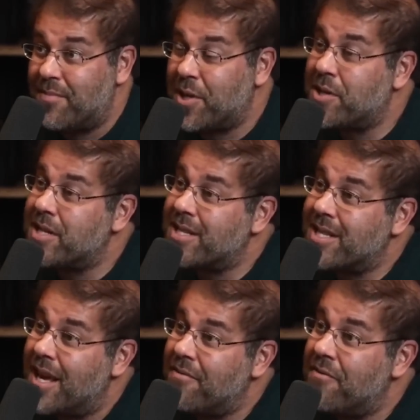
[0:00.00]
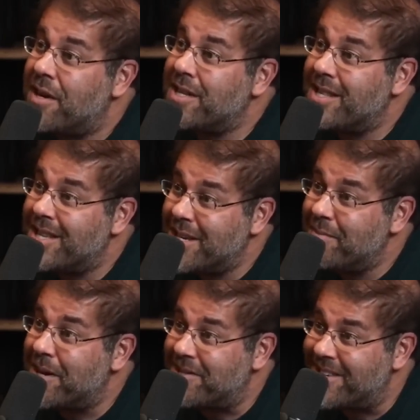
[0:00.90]
because it's not fun to think
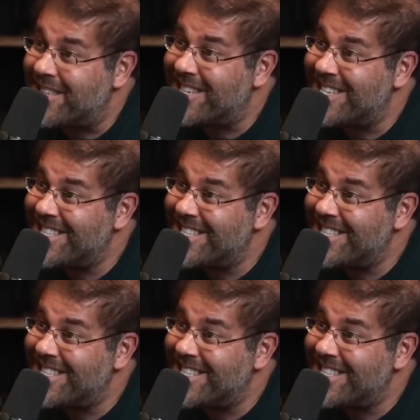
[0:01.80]
about this.